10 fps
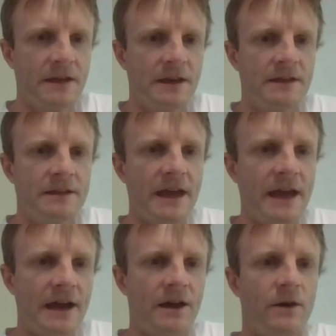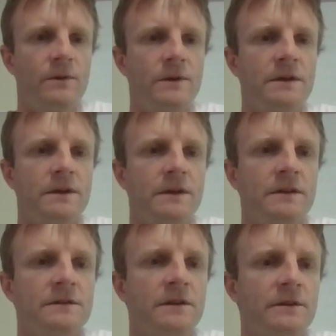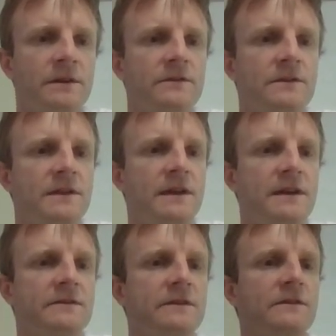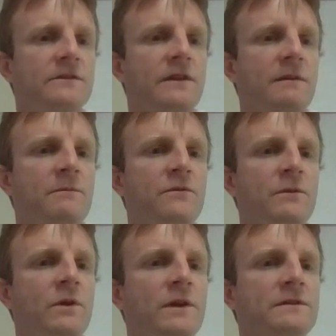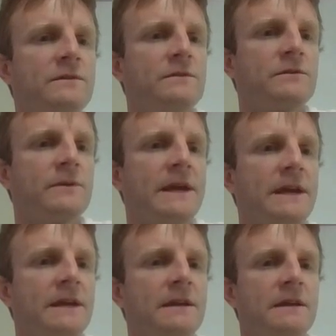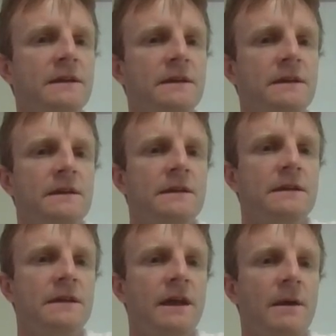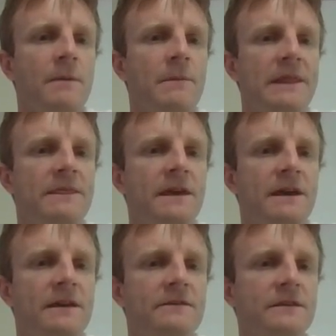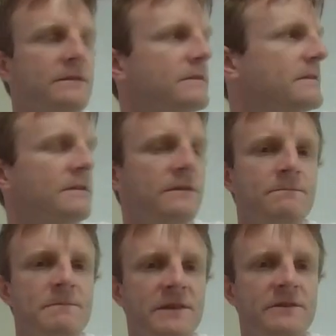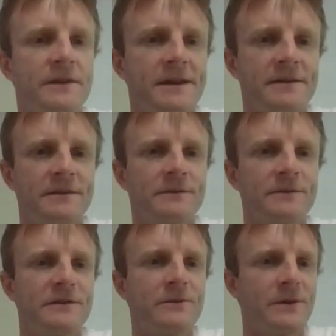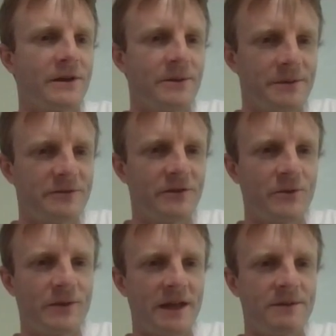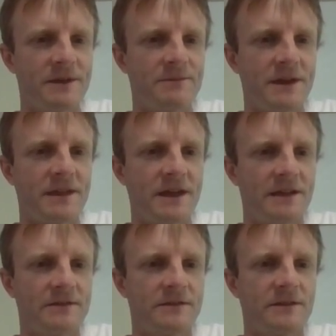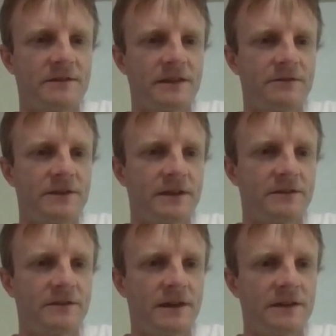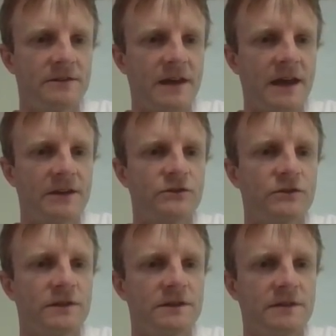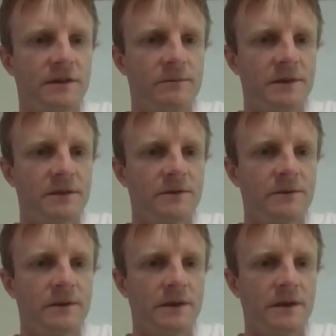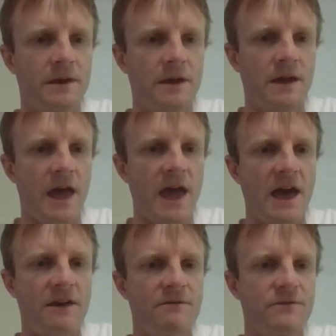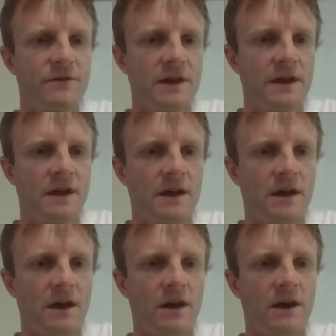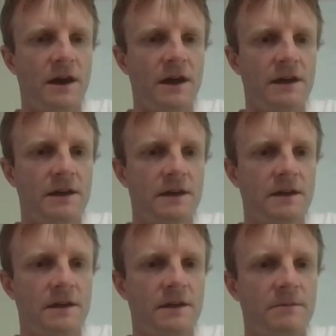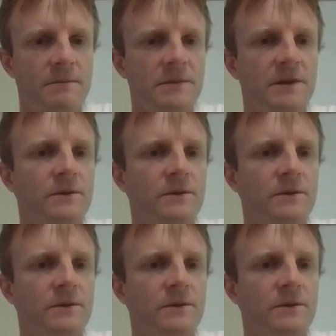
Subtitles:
now, notice this is a sum from 1, 2, 3. But this is the missing 0. So what I mean by that is this left-hand side is actually del mu f I mu.